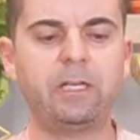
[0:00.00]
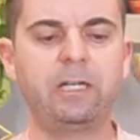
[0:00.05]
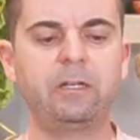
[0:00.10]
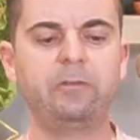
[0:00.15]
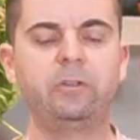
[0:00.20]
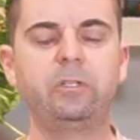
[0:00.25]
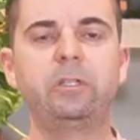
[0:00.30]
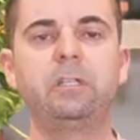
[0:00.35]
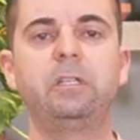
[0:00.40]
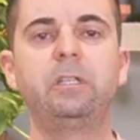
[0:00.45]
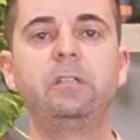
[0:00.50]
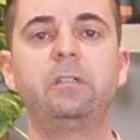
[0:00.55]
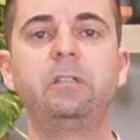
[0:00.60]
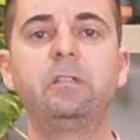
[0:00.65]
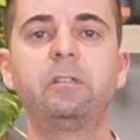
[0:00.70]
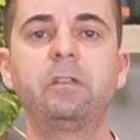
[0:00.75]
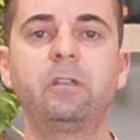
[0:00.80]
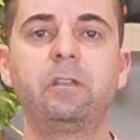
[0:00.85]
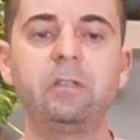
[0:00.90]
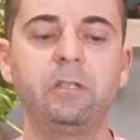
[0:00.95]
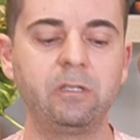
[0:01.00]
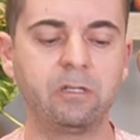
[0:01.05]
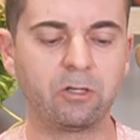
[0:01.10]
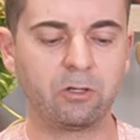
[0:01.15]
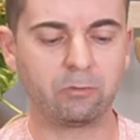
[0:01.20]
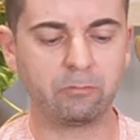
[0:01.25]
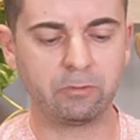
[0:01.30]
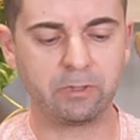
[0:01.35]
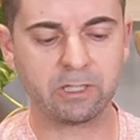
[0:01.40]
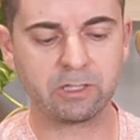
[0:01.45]
have it in the
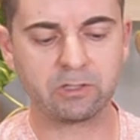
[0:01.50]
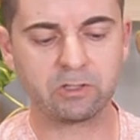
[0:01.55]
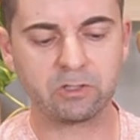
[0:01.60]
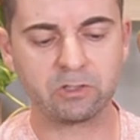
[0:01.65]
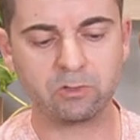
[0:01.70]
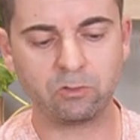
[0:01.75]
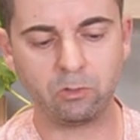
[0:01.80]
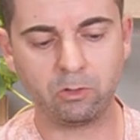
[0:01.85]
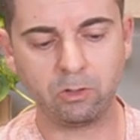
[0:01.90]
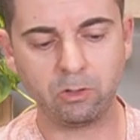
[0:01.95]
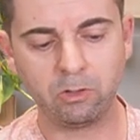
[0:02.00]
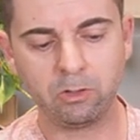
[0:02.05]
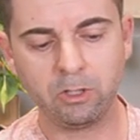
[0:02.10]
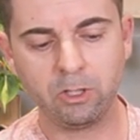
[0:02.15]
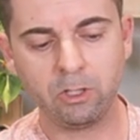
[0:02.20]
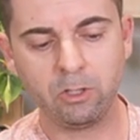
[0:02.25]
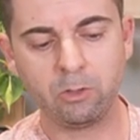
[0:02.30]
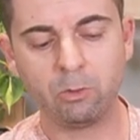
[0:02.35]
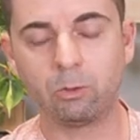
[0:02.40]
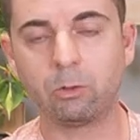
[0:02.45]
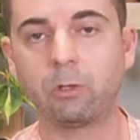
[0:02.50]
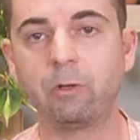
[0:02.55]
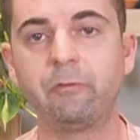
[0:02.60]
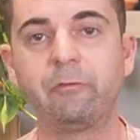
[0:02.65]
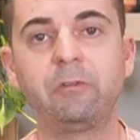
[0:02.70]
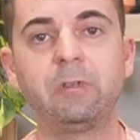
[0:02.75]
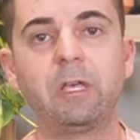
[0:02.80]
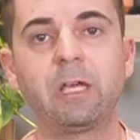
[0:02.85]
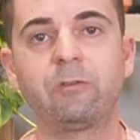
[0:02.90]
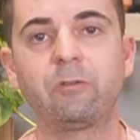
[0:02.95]
correct soil, or
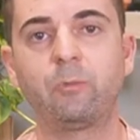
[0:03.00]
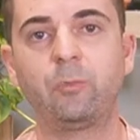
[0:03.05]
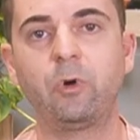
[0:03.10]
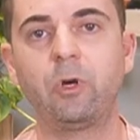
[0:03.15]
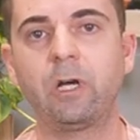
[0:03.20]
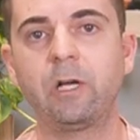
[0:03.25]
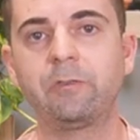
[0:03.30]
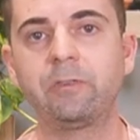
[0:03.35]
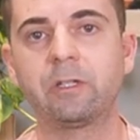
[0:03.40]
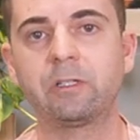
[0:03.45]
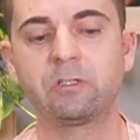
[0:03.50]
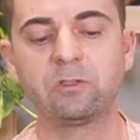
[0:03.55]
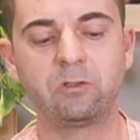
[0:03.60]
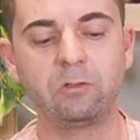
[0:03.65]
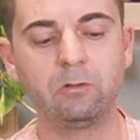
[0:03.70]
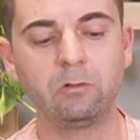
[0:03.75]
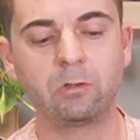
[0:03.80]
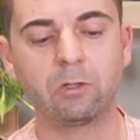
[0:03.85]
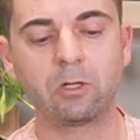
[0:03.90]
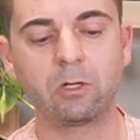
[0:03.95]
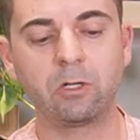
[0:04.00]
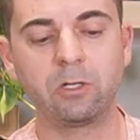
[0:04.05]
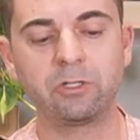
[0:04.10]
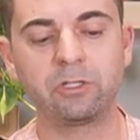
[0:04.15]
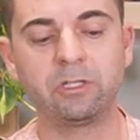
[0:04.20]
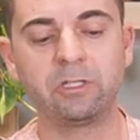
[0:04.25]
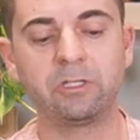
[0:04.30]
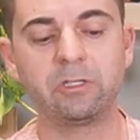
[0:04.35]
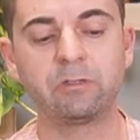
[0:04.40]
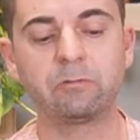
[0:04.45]
if you have a pot that's too large
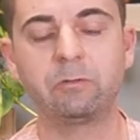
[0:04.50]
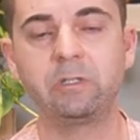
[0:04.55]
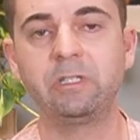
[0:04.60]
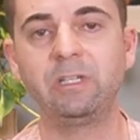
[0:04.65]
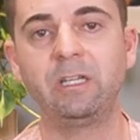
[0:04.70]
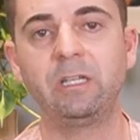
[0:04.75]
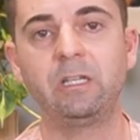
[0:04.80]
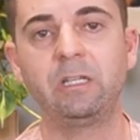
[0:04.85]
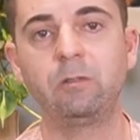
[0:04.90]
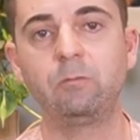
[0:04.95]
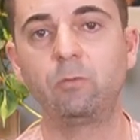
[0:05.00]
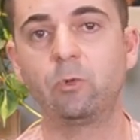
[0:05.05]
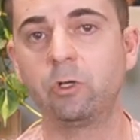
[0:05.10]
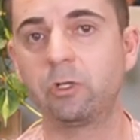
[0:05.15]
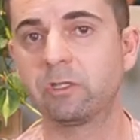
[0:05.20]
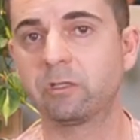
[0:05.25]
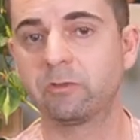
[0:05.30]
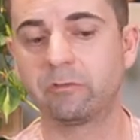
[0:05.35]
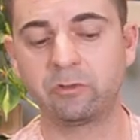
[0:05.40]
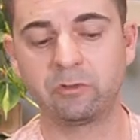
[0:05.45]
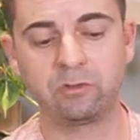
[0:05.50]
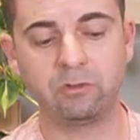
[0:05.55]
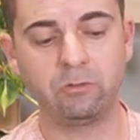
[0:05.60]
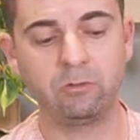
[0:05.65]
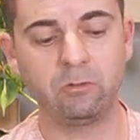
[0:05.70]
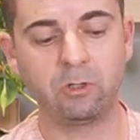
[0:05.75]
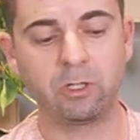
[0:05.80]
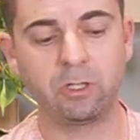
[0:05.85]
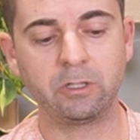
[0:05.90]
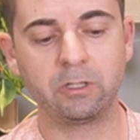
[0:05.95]
and it's retaining moisture for
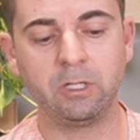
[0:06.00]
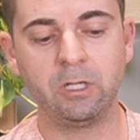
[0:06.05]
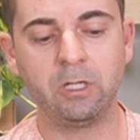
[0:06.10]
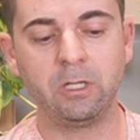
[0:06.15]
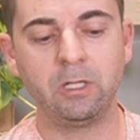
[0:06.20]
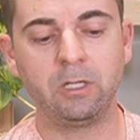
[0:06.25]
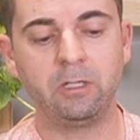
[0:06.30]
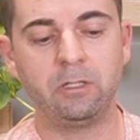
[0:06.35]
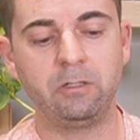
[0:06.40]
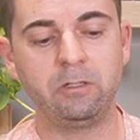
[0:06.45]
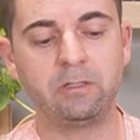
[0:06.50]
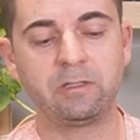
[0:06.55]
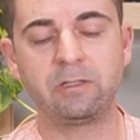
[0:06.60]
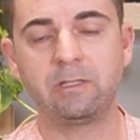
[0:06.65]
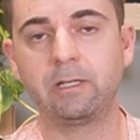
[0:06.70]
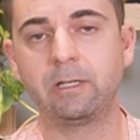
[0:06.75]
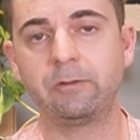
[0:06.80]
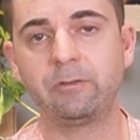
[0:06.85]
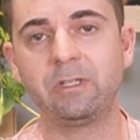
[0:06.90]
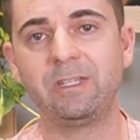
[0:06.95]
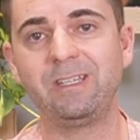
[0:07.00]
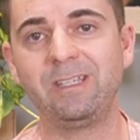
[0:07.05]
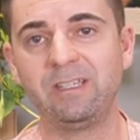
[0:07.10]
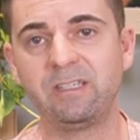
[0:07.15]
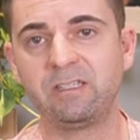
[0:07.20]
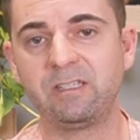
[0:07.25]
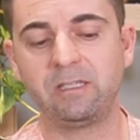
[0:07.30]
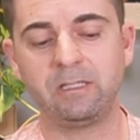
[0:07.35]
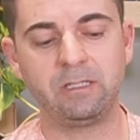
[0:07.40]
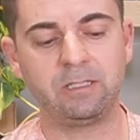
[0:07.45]
too long, you can see how
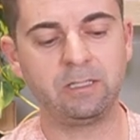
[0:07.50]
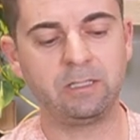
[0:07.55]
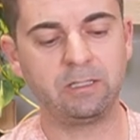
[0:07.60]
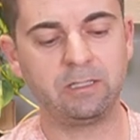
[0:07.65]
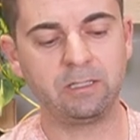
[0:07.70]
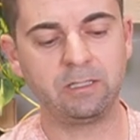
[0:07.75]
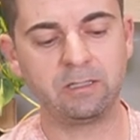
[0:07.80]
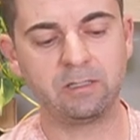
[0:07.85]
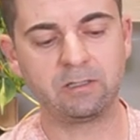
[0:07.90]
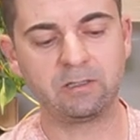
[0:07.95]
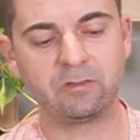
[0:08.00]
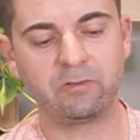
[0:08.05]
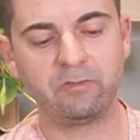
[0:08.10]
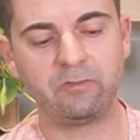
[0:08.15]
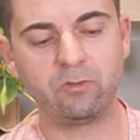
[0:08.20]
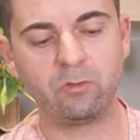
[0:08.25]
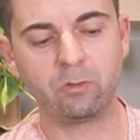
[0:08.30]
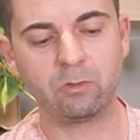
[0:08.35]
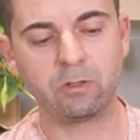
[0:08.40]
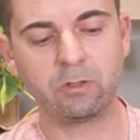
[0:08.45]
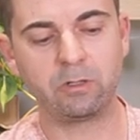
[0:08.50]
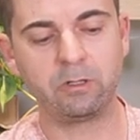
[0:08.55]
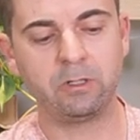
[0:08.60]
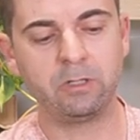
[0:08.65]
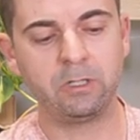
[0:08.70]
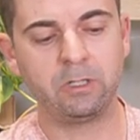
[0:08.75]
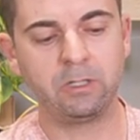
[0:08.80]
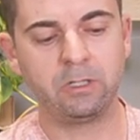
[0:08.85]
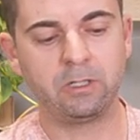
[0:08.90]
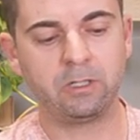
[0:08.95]
easy it is for
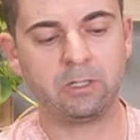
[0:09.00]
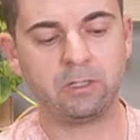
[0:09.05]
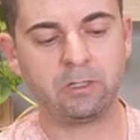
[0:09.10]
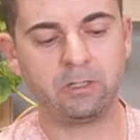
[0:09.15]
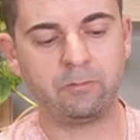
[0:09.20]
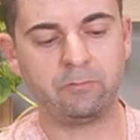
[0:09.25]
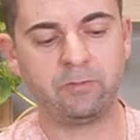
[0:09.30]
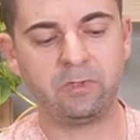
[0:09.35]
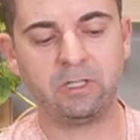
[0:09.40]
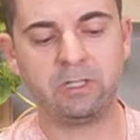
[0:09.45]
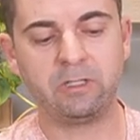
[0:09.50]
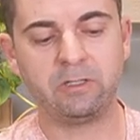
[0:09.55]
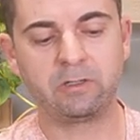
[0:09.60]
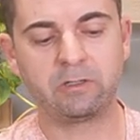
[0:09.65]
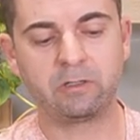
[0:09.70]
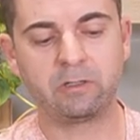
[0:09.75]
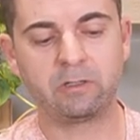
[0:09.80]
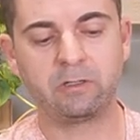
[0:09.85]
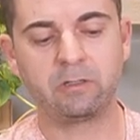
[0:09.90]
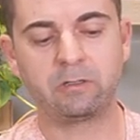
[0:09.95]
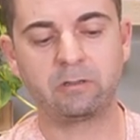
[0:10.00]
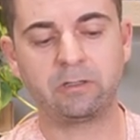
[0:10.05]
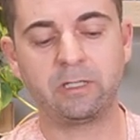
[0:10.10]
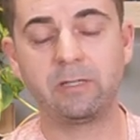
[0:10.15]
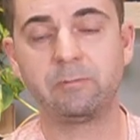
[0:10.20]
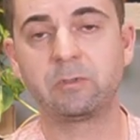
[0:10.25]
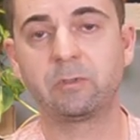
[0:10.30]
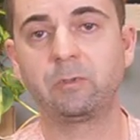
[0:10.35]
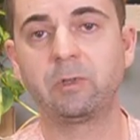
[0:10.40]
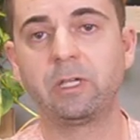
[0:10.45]
these
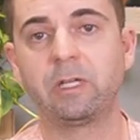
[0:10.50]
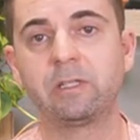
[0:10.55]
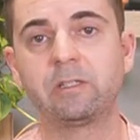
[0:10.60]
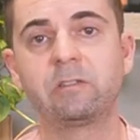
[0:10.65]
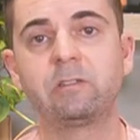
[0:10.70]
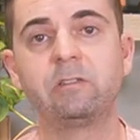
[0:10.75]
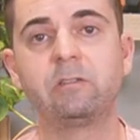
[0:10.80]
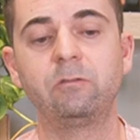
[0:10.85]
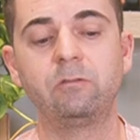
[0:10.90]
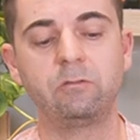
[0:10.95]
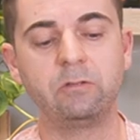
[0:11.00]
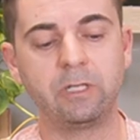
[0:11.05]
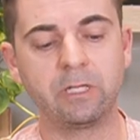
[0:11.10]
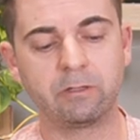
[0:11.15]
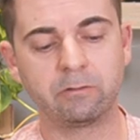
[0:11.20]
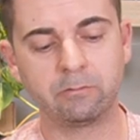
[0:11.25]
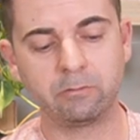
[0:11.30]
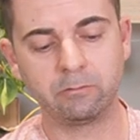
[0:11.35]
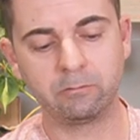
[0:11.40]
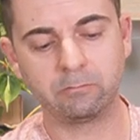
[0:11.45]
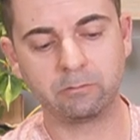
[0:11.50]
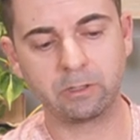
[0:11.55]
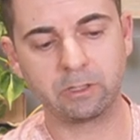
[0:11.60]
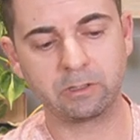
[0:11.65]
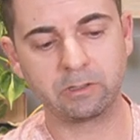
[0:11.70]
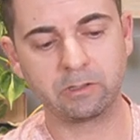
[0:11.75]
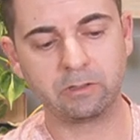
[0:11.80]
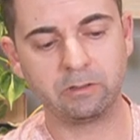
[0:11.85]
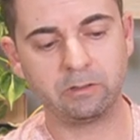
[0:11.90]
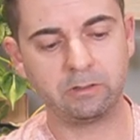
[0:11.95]
types of plants to get root
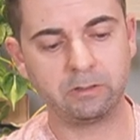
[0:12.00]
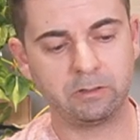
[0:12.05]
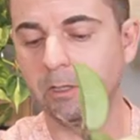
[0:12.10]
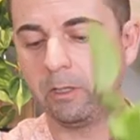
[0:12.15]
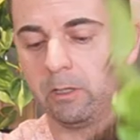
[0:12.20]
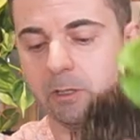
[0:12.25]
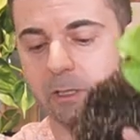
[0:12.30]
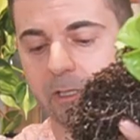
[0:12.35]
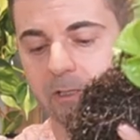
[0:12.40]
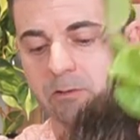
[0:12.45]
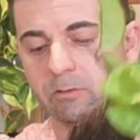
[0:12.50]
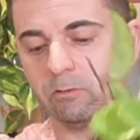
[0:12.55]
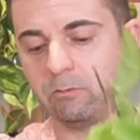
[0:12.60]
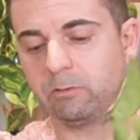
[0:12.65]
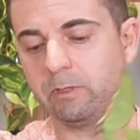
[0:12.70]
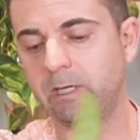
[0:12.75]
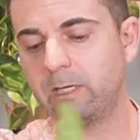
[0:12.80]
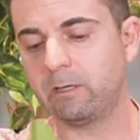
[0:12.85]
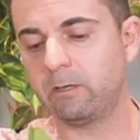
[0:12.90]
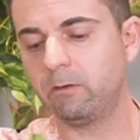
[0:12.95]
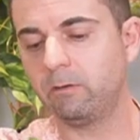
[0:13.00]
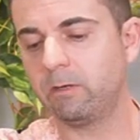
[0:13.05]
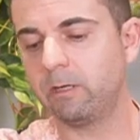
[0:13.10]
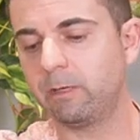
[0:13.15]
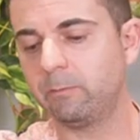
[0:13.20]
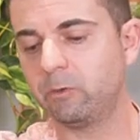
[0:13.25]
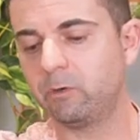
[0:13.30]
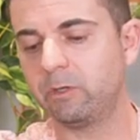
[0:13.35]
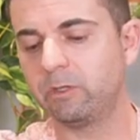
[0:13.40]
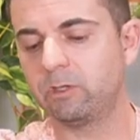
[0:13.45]
rot. Okay, so now
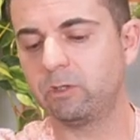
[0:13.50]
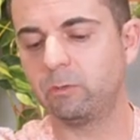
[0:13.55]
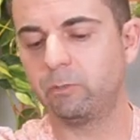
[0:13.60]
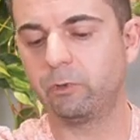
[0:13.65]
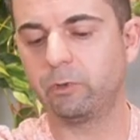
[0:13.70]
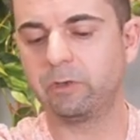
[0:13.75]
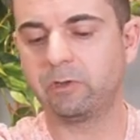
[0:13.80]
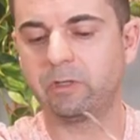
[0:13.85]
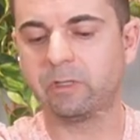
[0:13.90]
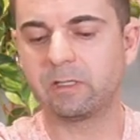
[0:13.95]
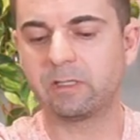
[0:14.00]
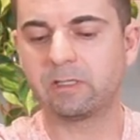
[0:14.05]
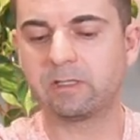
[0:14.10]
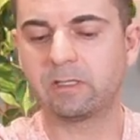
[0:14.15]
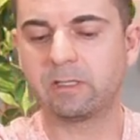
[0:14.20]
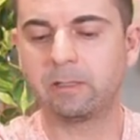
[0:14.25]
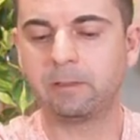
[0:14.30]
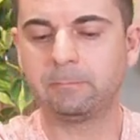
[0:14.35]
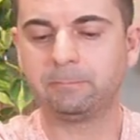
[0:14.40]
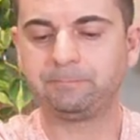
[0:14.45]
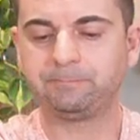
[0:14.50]
I'm going to put this